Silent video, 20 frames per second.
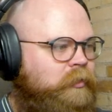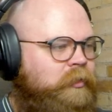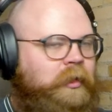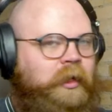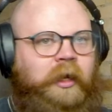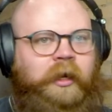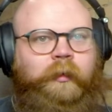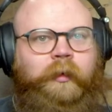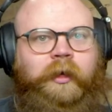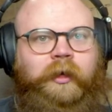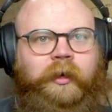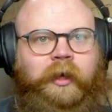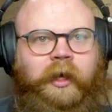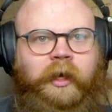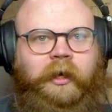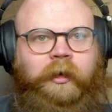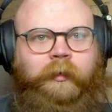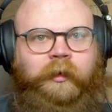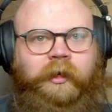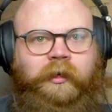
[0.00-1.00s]
How do I, okay,
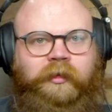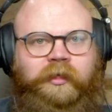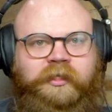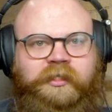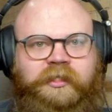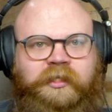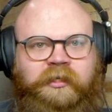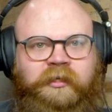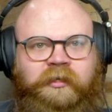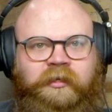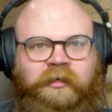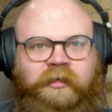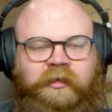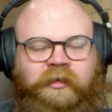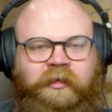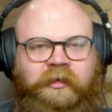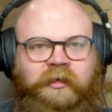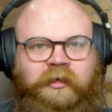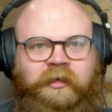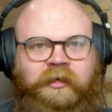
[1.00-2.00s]
how do I do this?
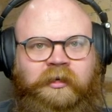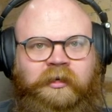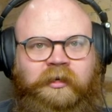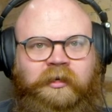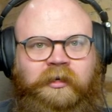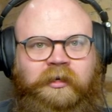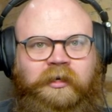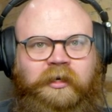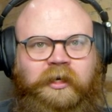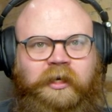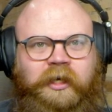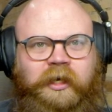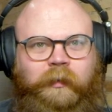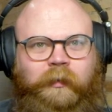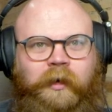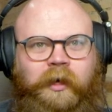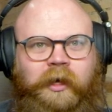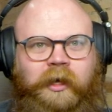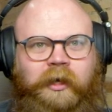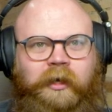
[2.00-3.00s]
How do
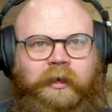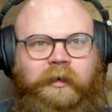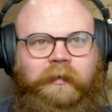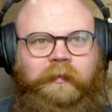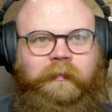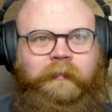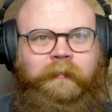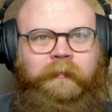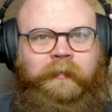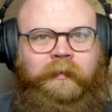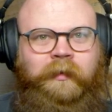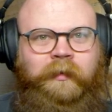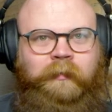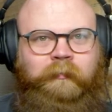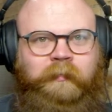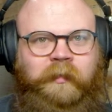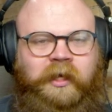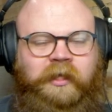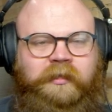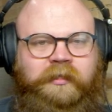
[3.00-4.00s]
I
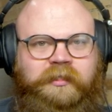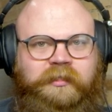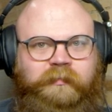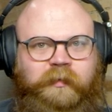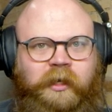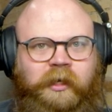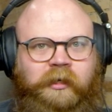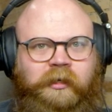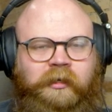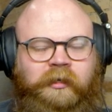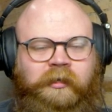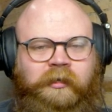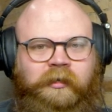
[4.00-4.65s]
make this better?